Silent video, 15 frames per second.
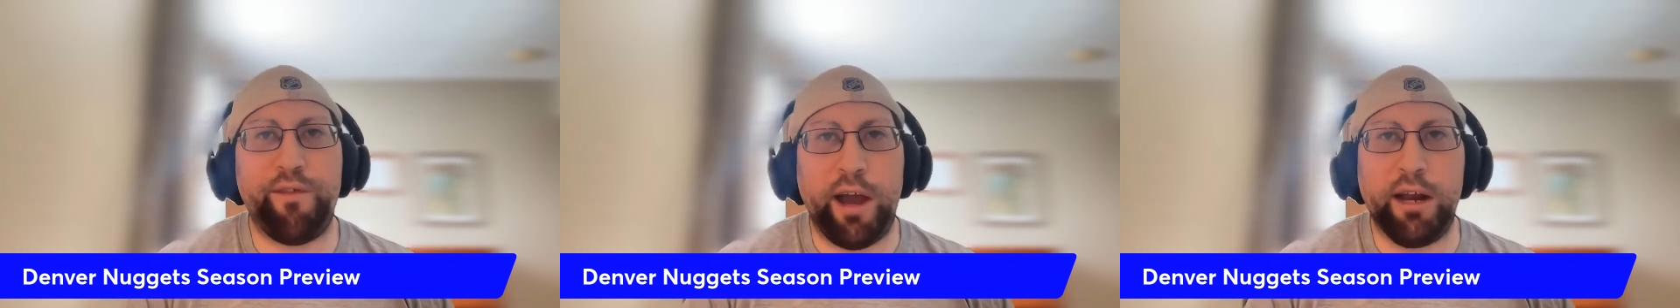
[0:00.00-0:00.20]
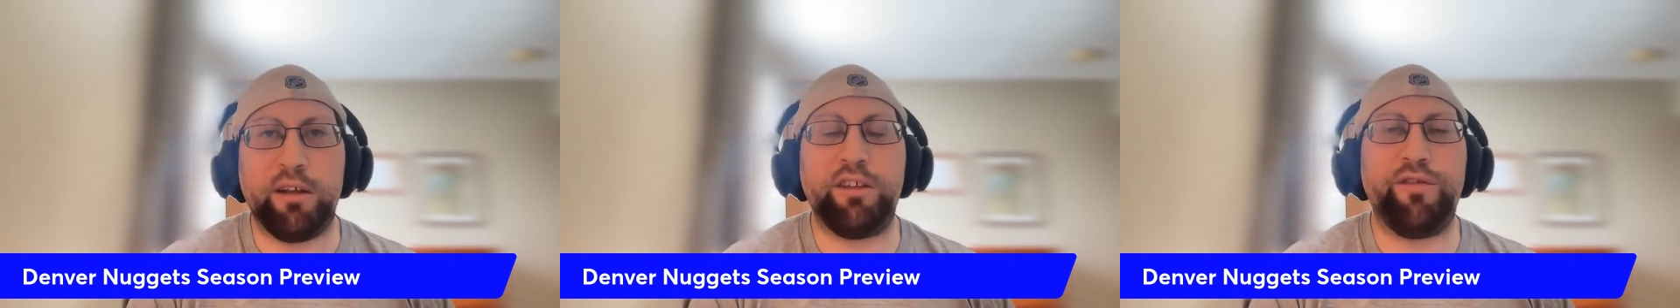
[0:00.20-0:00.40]

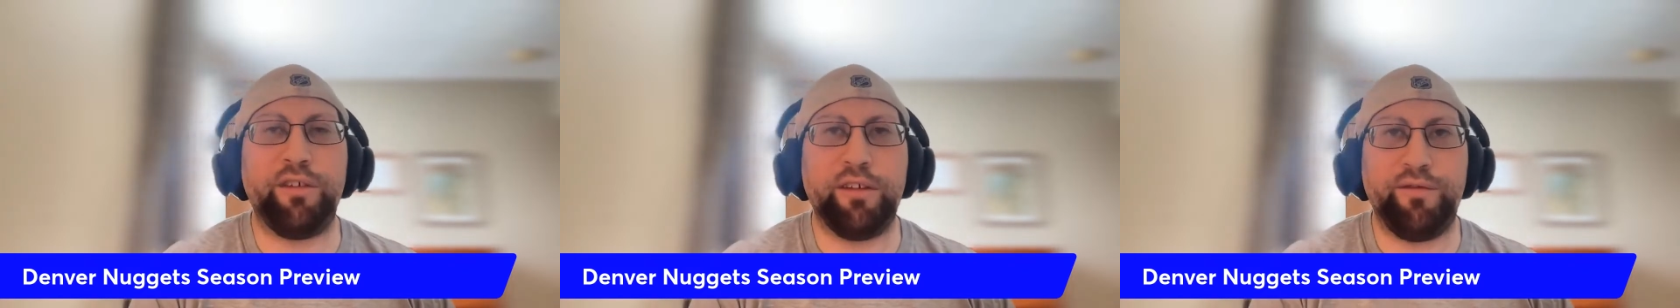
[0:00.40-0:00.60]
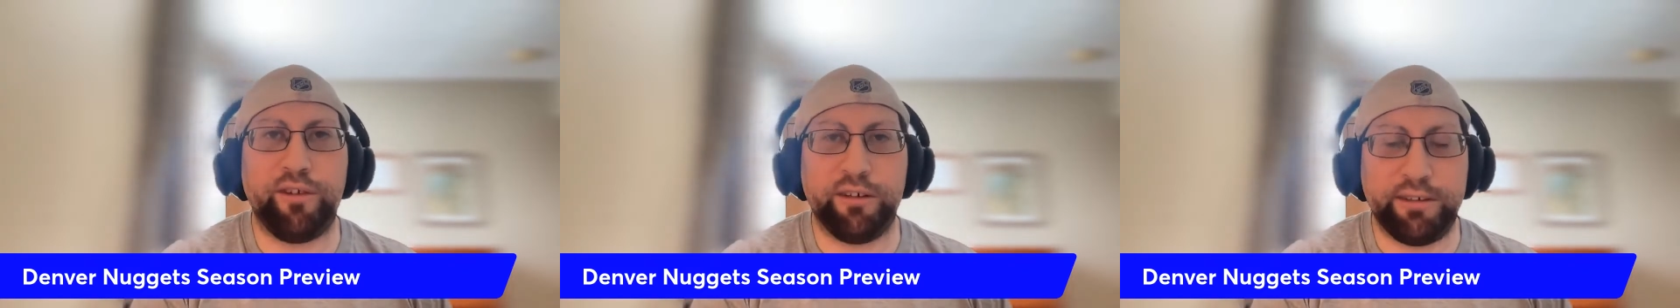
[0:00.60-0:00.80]
Finals for
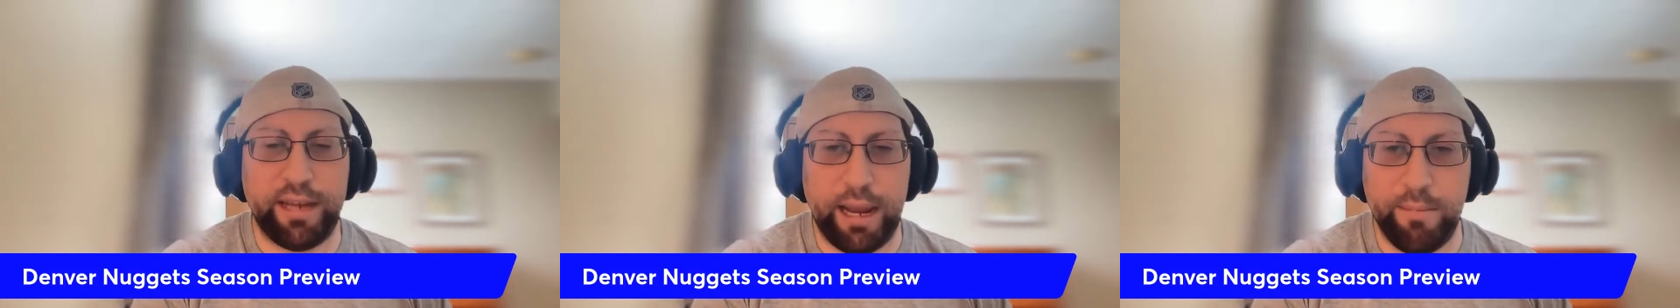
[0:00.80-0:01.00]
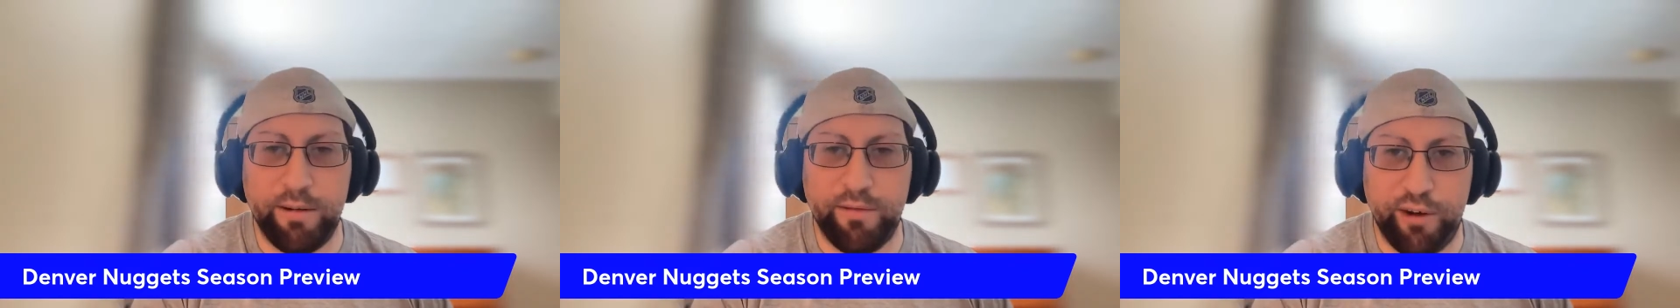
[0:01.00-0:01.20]
the first
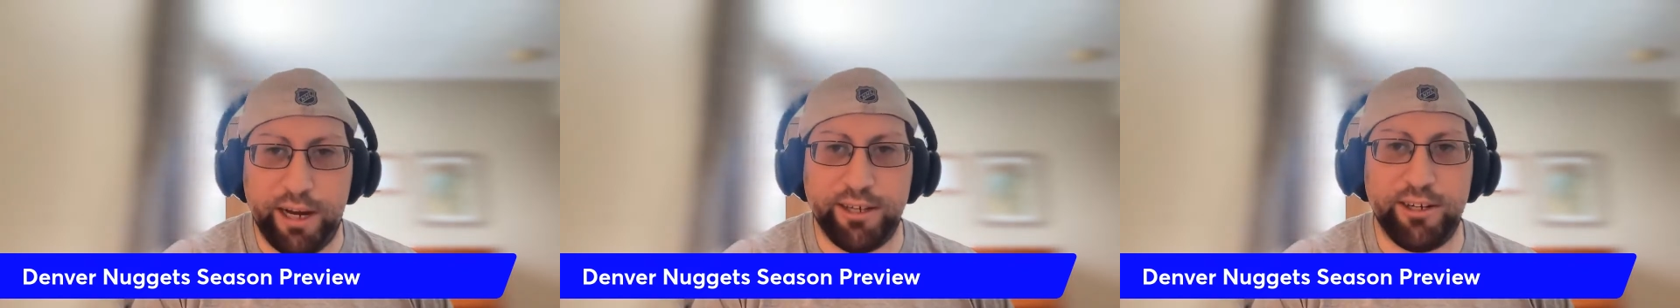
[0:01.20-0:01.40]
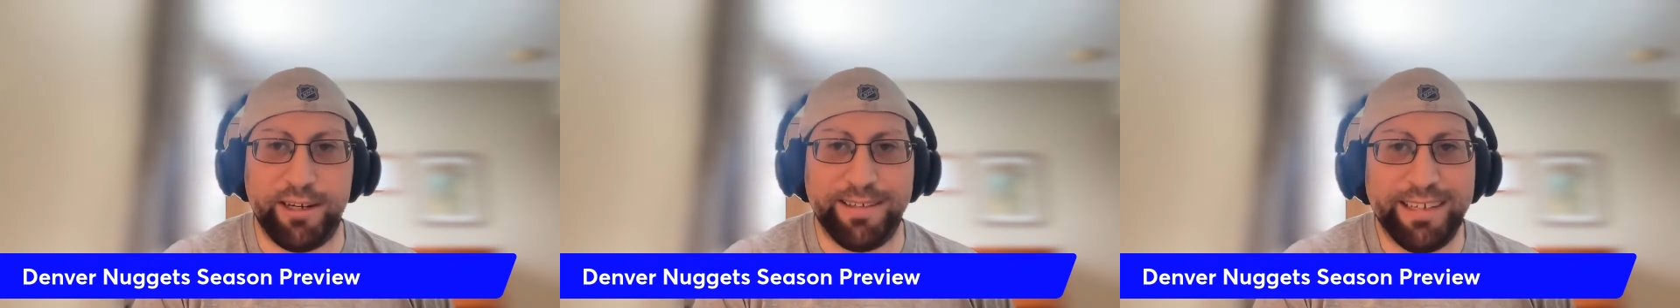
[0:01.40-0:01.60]
time in
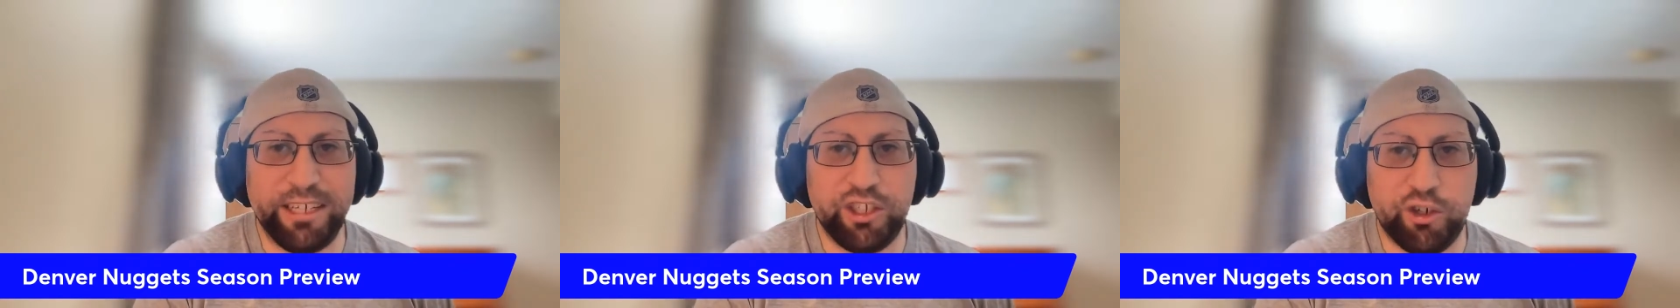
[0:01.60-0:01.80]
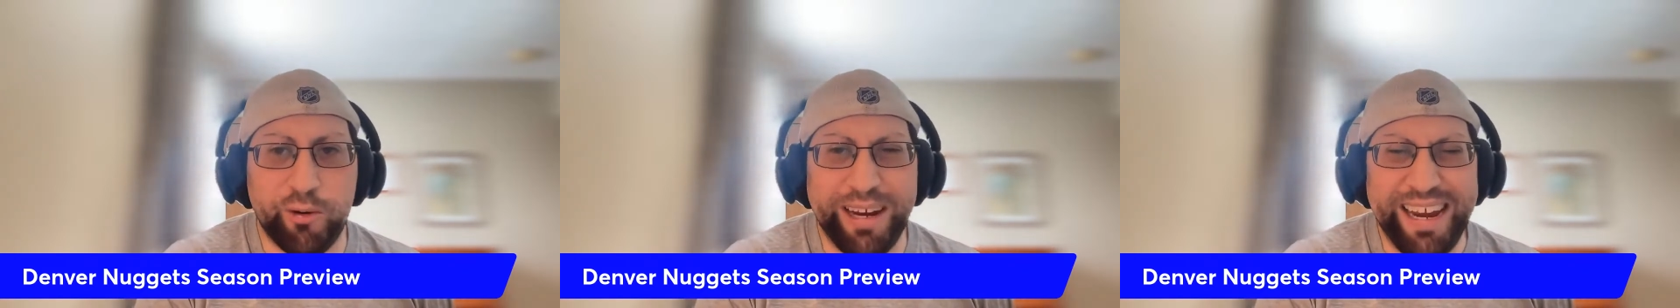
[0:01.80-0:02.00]
franchise
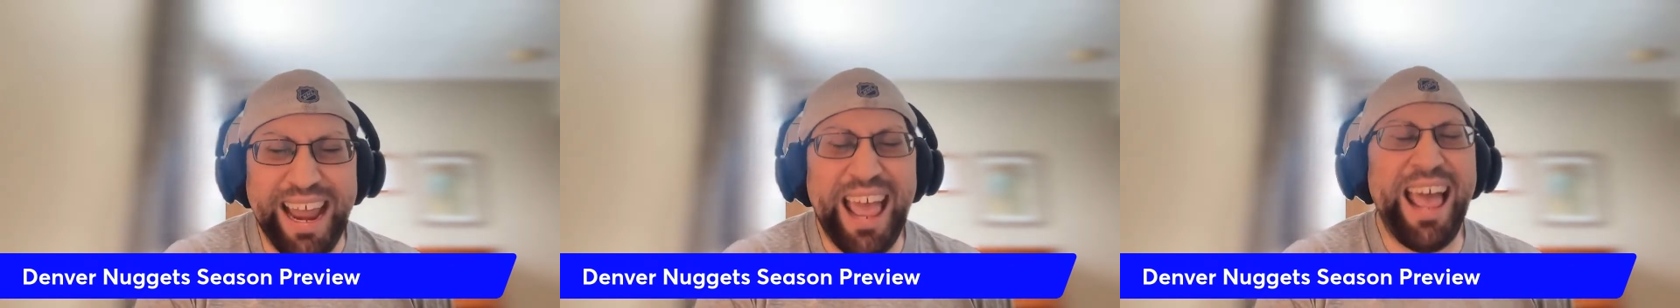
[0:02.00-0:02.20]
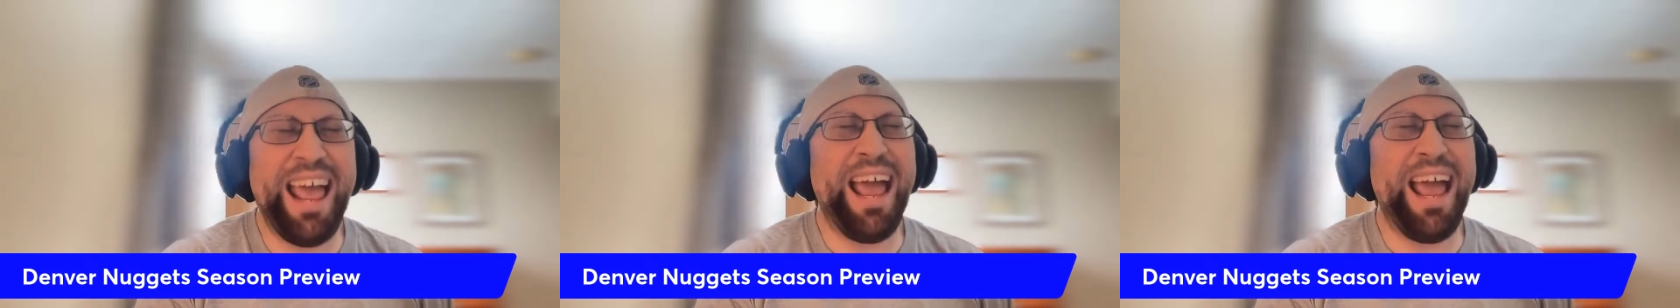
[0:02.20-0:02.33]
history,